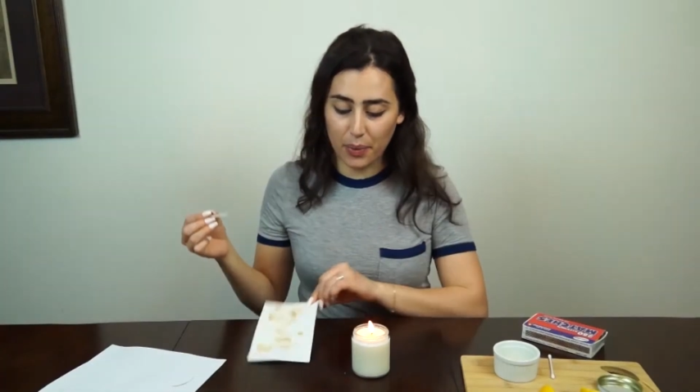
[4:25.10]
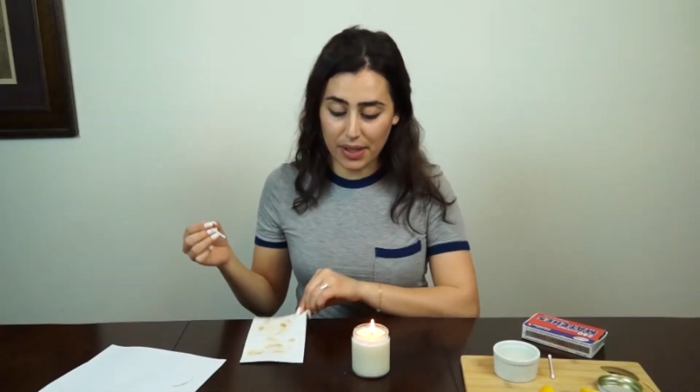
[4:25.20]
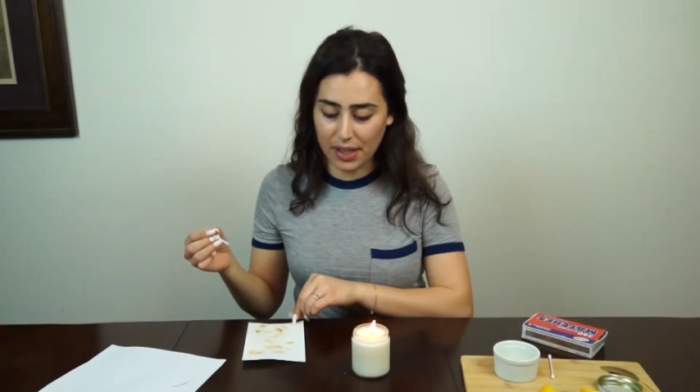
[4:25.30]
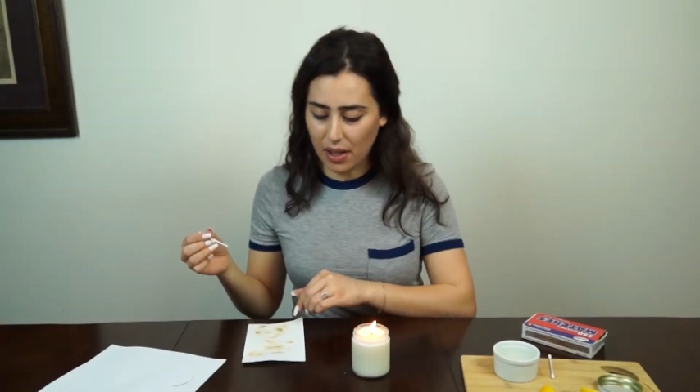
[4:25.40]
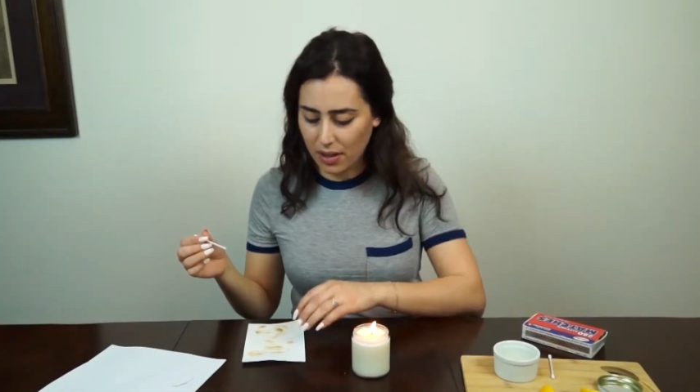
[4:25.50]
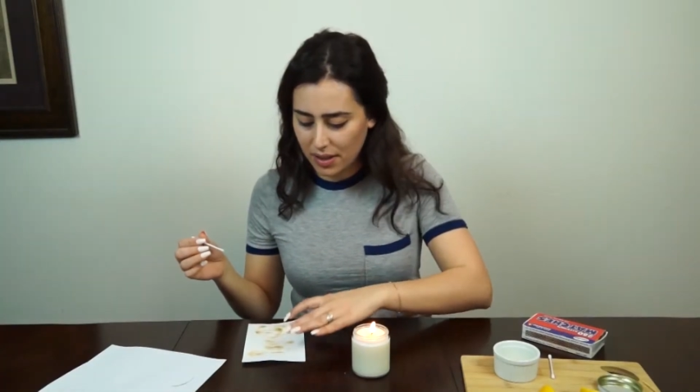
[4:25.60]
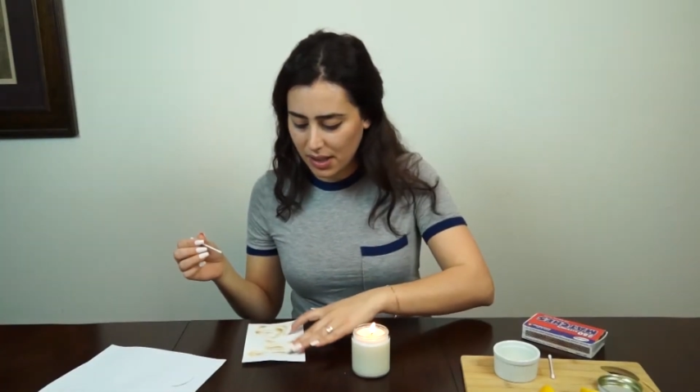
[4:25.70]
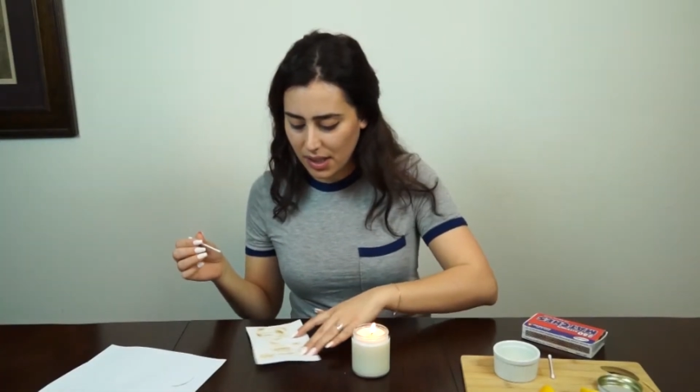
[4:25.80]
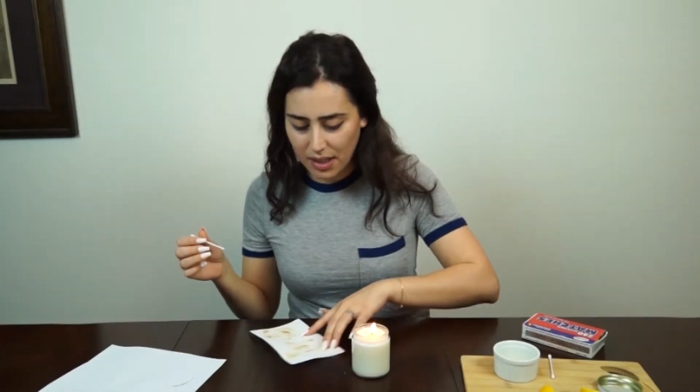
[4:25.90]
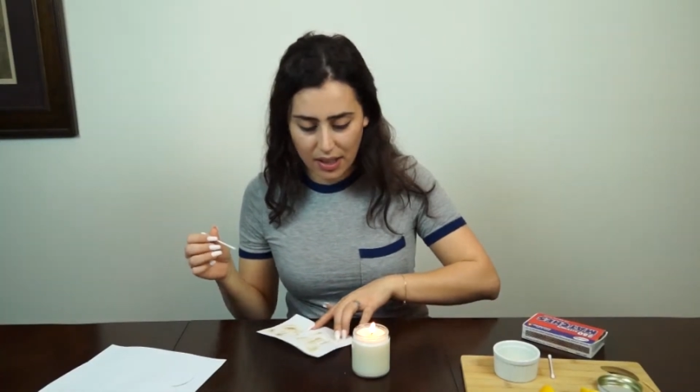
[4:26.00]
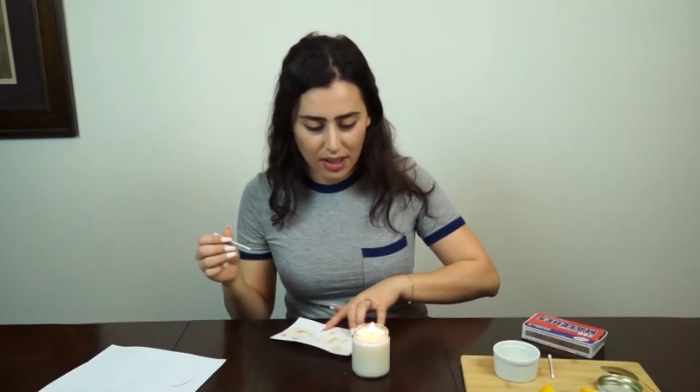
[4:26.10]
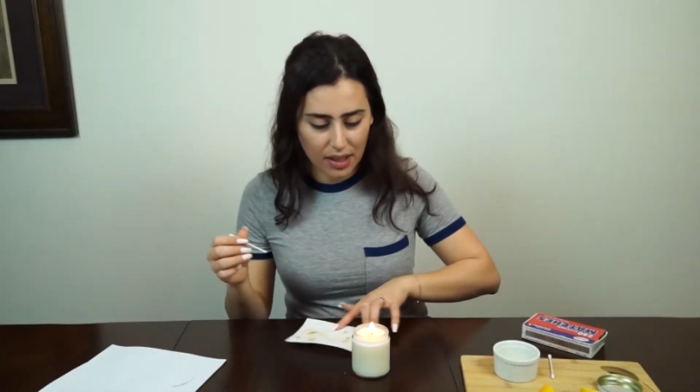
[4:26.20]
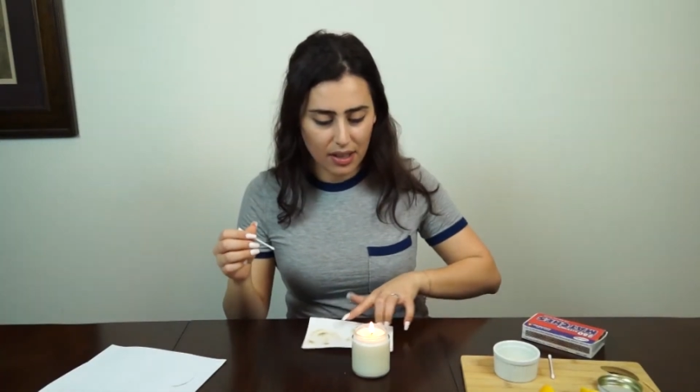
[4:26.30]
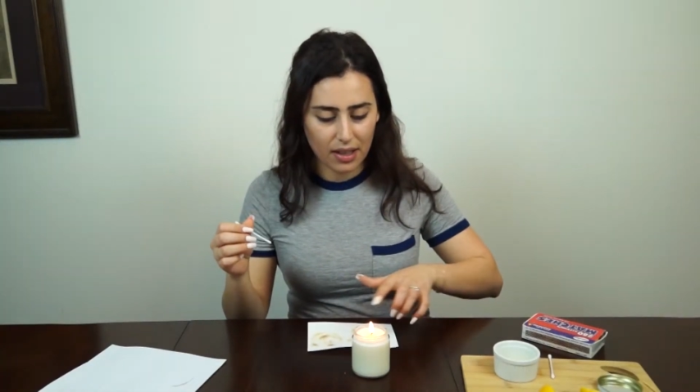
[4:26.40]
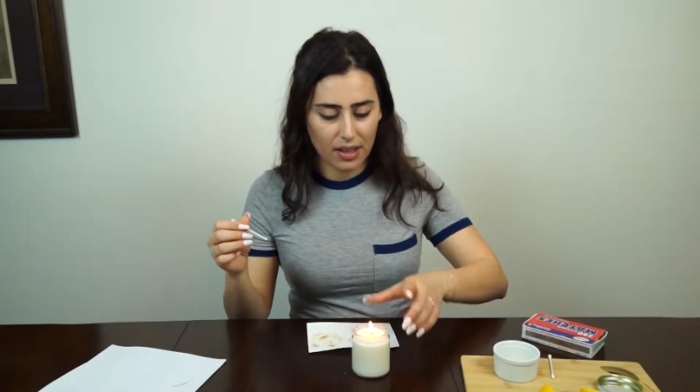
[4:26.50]

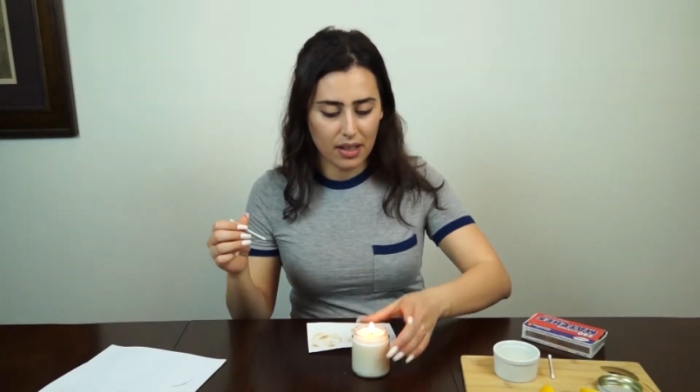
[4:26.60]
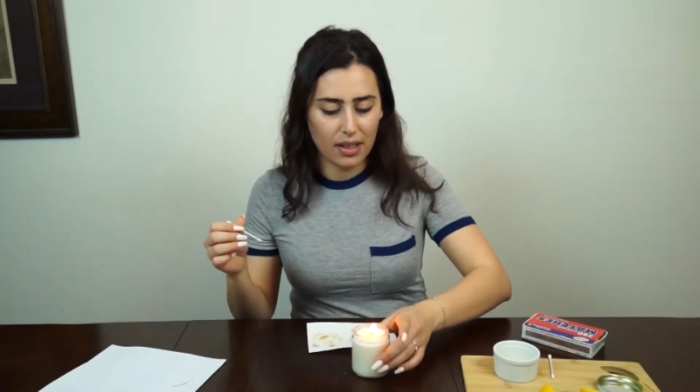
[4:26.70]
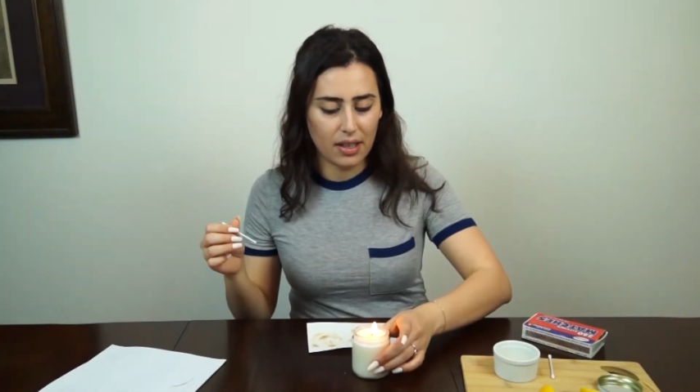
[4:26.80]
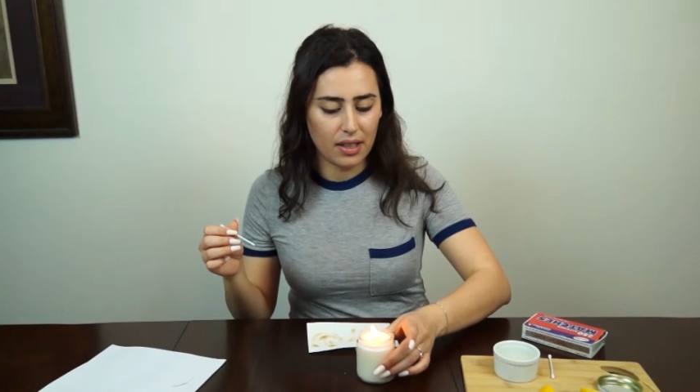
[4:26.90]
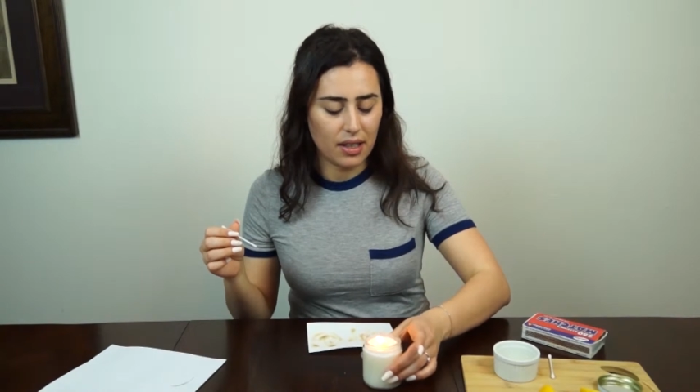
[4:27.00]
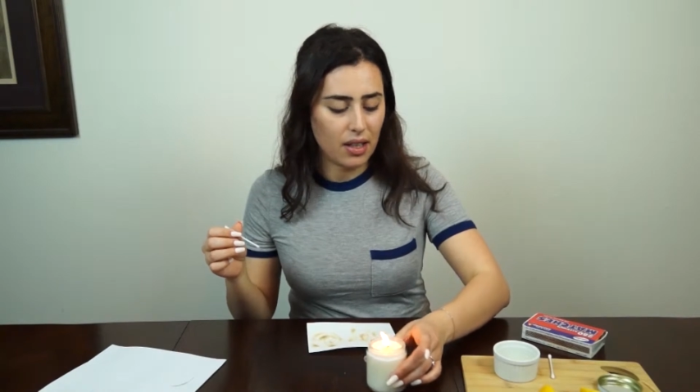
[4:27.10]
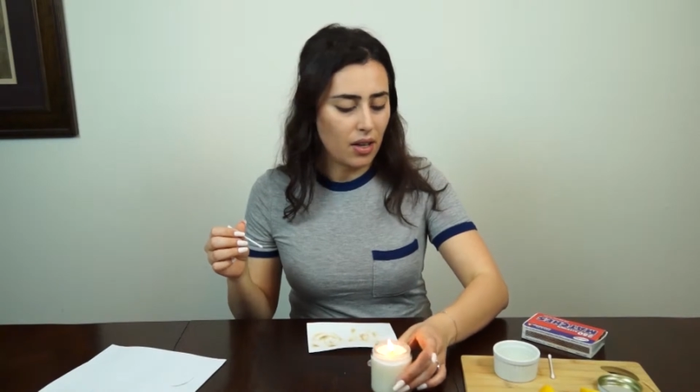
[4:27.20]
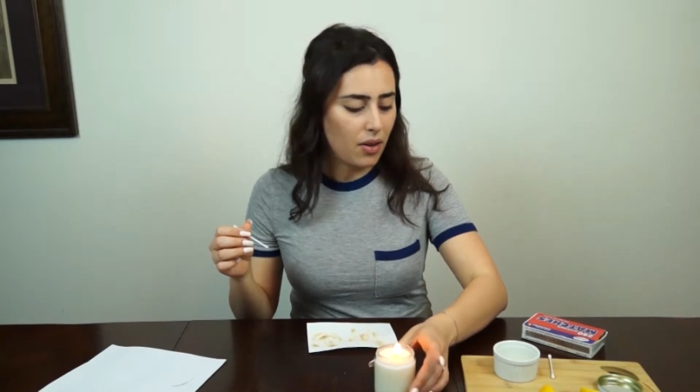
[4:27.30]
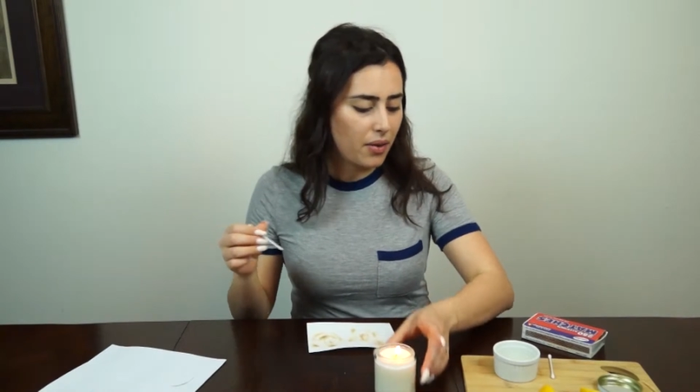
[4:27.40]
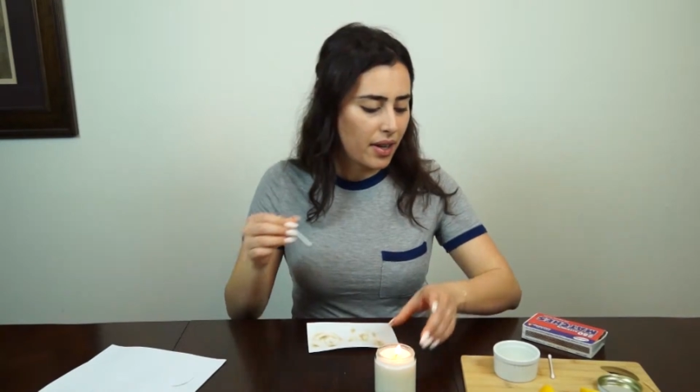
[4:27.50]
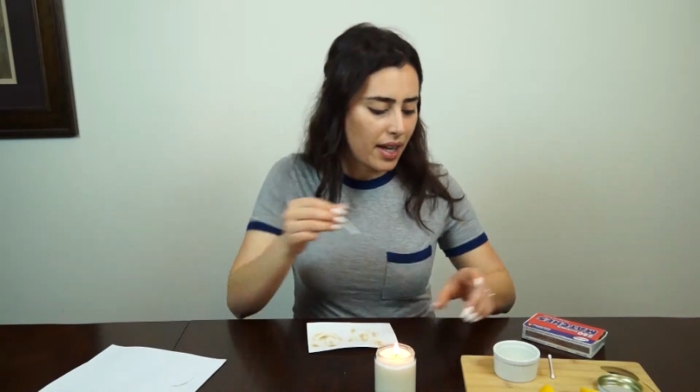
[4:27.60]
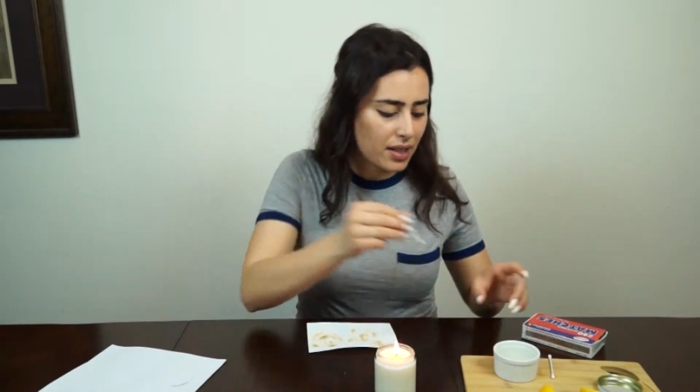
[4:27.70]
results. Okay,